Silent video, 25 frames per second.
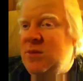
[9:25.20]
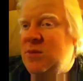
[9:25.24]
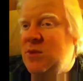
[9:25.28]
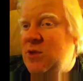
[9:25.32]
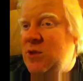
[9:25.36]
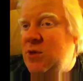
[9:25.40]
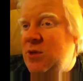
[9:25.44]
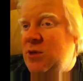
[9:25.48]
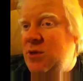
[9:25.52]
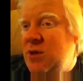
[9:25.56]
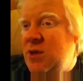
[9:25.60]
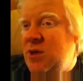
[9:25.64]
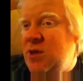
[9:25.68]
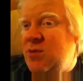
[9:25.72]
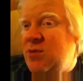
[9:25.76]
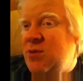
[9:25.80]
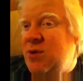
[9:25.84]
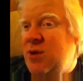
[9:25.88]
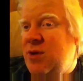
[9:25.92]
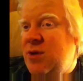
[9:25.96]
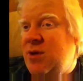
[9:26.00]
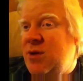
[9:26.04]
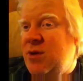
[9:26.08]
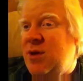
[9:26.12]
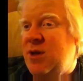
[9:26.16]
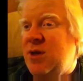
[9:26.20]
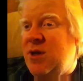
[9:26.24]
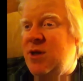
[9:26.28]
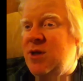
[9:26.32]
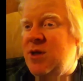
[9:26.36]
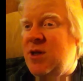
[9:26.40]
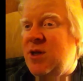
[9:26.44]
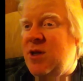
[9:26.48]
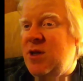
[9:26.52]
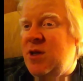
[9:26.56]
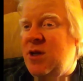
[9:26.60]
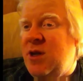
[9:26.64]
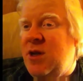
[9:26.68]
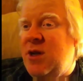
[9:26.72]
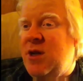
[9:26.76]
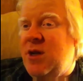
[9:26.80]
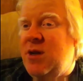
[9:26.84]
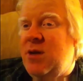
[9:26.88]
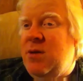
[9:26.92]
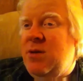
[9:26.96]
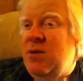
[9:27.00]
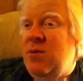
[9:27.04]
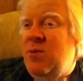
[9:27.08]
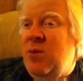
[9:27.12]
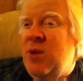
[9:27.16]
So that's one of the things I like
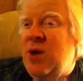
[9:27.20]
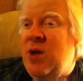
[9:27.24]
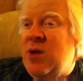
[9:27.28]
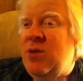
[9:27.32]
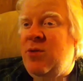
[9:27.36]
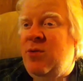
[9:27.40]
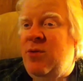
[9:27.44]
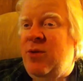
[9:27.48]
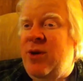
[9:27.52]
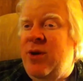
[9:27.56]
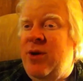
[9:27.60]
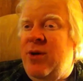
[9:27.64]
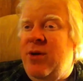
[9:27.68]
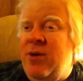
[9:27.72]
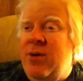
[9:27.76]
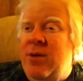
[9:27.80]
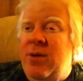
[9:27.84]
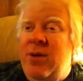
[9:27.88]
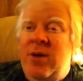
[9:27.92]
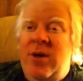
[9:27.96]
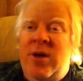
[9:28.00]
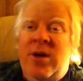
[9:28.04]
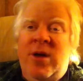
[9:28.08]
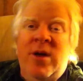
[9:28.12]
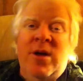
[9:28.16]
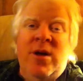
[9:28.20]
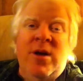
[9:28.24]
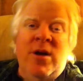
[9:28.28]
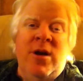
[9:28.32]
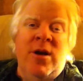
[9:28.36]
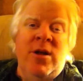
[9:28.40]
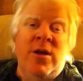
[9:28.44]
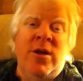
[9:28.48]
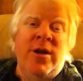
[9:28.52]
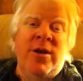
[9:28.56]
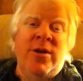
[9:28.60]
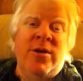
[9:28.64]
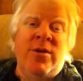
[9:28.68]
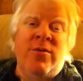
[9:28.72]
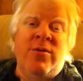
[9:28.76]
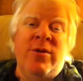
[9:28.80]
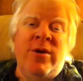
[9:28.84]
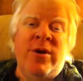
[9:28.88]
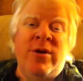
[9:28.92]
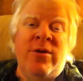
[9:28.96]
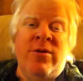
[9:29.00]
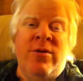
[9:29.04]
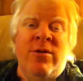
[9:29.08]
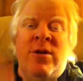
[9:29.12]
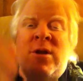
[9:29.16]
about the winter. I like the
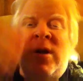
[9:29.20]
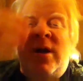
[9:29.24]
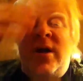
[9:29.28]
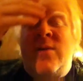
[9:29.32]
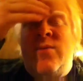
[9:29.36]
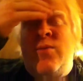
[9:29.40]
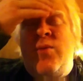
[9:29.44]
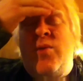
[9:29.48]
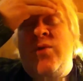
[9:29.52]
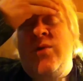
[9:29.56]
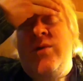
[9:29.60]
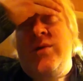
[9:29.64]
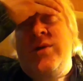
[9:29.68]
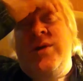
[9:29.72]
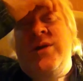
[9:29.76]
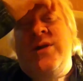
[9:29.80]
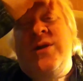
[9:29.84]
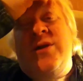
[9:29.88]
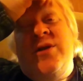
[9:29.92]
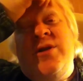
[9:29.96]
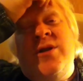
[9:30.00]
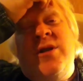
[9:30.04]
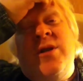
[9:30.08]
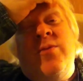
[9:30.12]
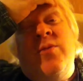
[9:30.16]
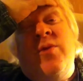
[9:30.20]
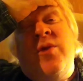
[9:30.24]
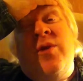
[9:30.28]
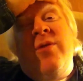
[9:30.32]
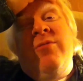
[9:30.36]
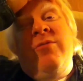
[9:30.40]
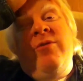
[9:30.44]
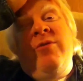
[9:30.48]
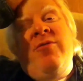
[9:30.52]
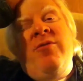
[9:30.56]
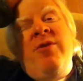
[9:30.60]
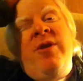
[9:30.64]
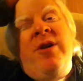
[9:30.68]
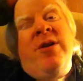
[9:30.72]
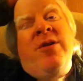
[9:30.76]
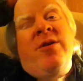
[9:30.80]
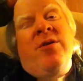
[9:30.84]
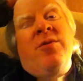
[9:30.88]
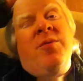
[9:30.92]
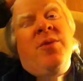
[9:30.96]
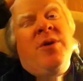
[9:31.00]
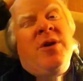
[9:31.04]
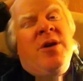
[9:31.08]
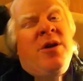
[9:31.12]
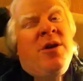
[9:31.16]
winter a lot more than the summer. I would rather
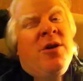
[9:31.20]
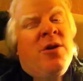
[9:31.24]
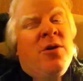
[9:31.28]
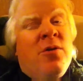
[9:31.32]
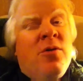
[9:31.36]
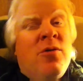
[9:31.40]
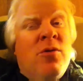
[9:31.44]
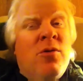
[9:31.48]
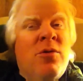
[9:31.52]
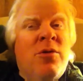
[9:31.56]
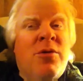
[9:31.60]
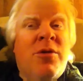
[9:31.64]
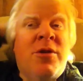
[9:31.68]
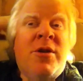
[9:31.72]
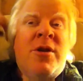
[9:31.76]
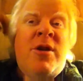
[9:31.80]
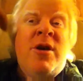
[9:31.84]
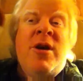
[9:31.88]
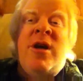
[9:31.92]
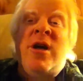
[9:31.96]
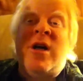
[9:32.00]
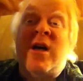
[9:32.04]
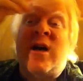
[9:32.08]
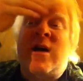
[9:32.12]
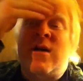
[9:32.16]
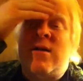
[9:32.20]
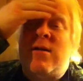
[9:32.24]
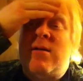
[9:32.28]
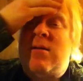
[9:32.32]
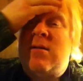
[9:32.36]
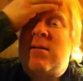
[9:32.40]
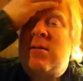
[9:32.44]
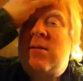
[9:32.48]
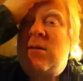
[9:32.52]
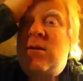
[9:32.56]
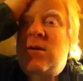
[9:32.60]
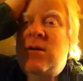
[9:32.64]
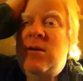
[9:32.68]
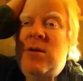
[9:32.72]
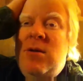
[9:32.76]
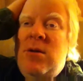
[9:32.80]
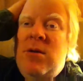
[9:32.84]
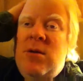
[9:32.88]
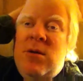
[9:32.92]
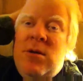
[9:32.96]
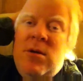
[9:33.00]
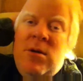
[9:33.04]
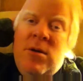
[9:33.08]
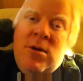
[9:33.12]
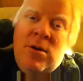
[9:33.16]
be cold than hot.
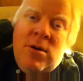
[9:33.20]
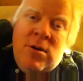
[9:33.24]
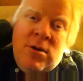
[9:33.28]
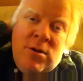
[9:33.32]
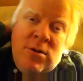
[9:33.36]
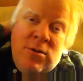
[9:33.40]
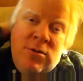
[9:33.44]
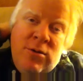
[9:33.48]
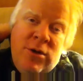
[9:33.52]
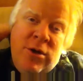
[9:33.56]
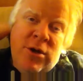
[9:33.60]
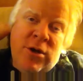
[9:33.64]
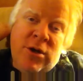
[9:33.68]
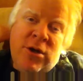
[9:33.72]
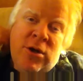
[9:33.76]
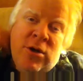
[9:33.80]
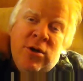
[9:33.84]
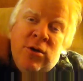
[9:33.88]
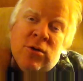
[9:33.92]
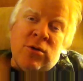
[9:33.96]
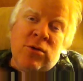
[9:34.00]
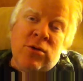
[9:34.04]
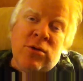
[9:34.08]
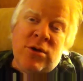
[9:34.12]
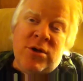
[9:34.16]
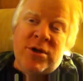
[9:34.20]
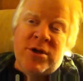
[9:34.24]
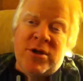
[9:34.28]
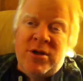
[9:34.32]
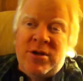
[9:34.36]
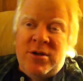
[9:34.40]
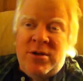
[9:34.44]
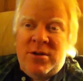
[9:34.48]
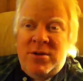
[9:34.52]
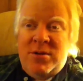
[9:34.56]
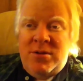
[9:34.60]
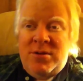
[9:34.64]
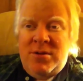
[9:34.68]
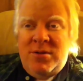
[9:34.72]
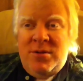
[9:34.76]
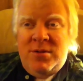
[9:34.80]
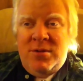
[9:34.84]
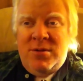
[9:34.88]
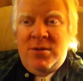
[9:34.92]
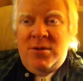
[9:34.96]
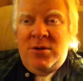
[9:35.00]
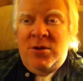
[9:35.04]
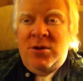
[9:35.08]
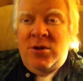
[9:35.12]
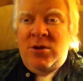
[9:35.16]
When you're cold,
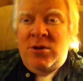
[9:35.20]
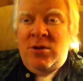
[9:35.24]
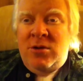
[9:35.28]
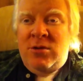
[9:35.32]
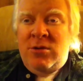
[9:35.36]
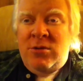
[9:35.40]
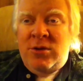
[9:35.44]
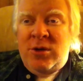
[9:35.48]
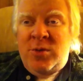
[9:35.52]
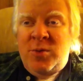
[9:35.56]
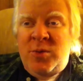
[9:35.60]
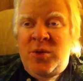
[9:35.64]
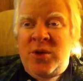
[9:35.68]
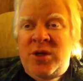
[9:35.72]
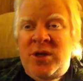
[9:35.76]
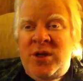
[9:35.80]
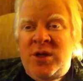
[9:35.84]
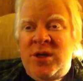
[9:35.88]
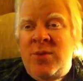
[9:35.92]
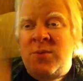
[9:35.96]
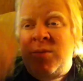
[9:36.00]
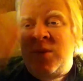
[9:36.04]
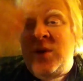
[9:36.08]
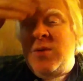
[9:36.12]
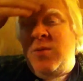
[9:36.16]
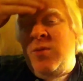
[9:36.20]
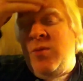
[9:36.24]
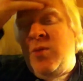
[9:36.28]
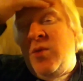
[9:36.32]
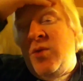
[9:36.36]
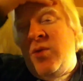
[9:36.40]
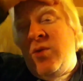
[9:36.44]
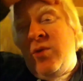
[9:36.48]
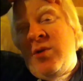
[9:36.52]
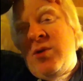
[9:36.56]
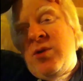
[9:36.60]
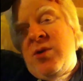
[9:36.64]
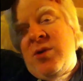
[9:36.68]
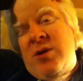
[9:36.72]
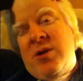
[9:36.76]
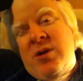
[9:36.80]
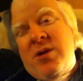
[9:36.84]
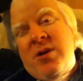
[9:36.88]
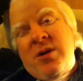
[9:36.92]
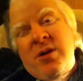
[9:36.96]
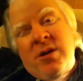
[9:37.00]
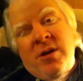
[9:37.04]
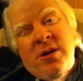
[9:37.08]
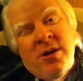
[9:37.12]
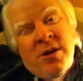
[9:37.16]
you can always put something more
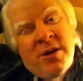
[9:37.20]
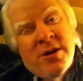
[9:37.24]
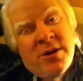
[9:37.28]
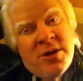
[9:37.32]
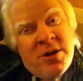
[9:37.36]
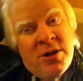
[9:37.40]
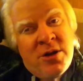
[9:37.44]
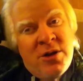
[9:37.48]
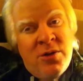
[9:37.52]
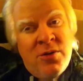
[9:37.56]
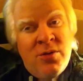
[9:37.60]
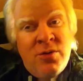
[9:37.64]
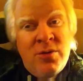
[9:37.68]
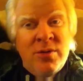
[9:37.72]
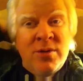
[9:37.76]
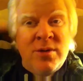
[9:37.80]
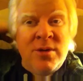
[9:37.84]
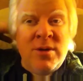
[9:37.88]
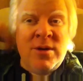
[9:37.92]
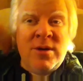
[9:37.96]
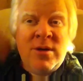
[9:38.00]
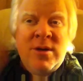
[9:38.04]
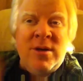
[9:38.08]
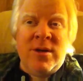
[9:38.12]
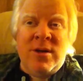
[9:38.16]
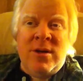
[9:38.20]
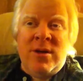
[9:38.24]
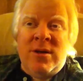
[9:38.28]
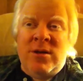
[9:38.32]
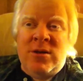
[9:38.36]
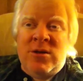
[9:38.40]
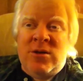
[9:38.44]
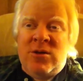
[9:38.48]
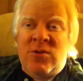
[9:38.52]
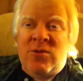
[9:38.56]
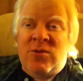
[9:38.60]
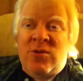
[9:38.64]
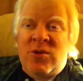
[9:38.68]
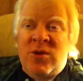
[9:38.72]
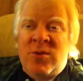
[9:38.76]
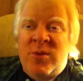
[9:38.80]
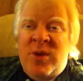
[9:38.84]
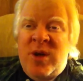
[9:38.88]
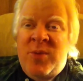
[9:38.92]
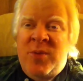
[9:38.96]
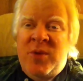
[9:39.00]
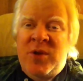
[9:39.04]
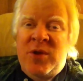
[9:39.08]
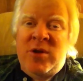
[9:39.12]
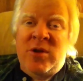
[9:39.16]
onto you to warm
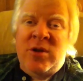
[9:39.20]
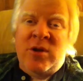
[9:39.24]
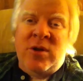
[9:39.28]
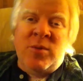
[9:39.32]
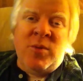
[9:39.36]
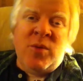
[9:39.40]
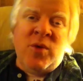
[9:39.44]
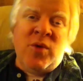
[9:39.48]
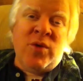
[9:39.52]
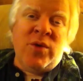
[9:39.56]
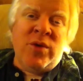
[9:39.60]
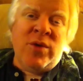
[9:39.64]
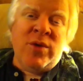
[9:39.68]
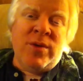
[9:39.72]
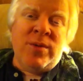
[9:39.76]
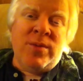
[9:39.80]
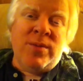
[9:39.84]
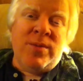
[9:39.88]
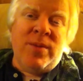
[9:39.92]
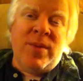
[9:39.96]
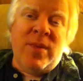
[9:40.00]
up a little more.